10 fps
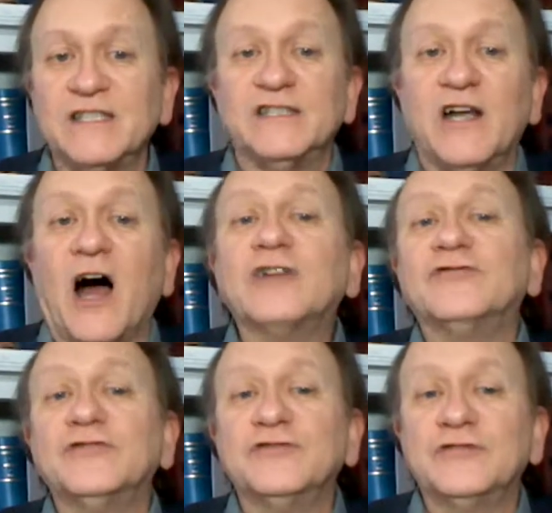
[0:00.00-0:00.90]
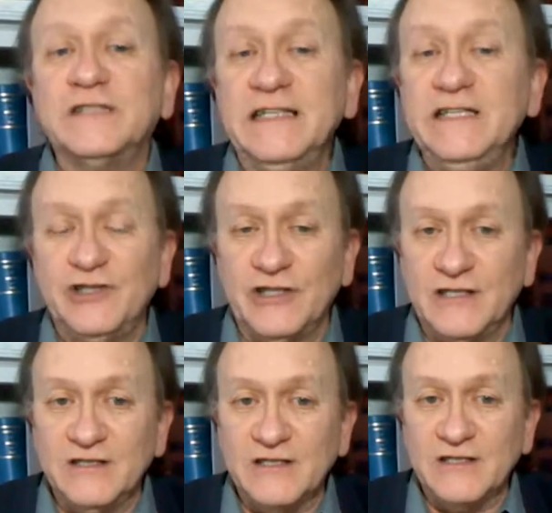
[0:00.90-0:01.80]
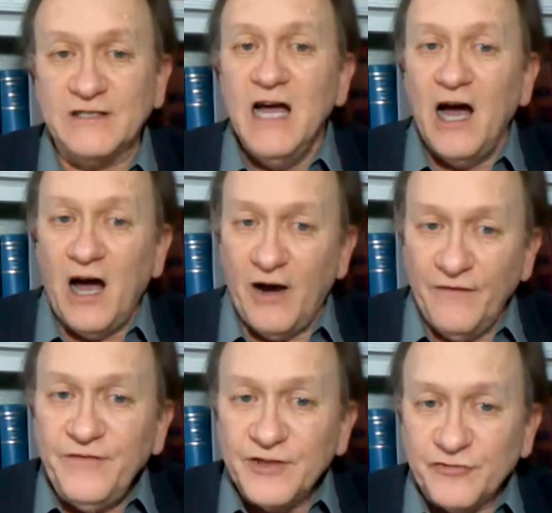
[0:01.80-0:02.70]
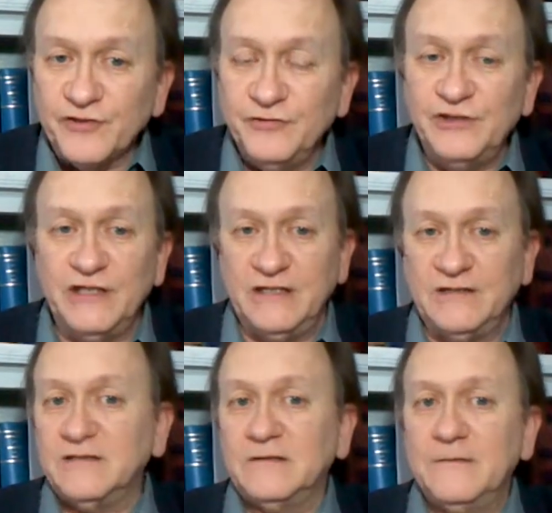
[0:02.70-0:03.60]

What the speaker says: the doctrinal teachings of the true Jesus.